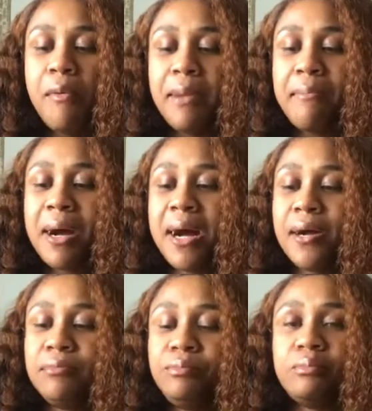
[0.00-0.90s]
my
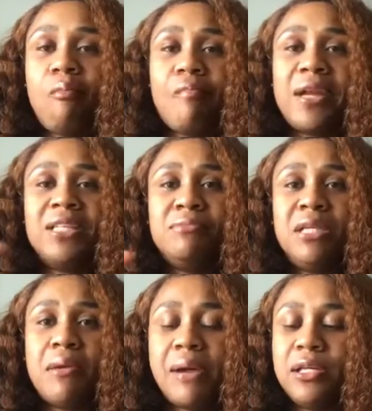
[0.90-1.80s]
mom, it was
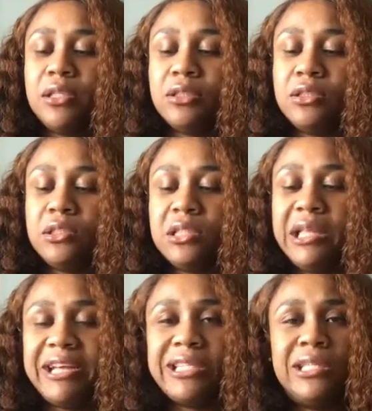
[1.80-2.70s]
me and my younger sister,
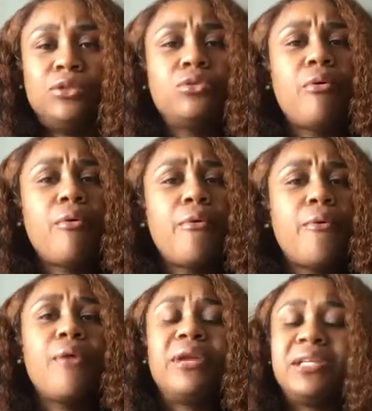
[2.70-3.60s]
Lexus. Ooh,
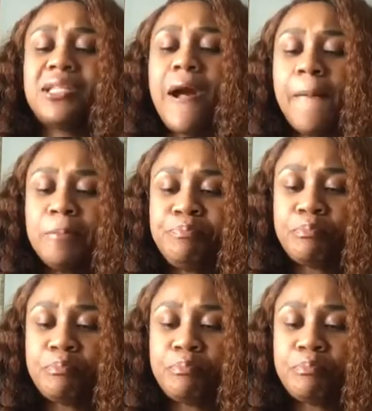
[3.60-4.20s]
whoa, that's hot.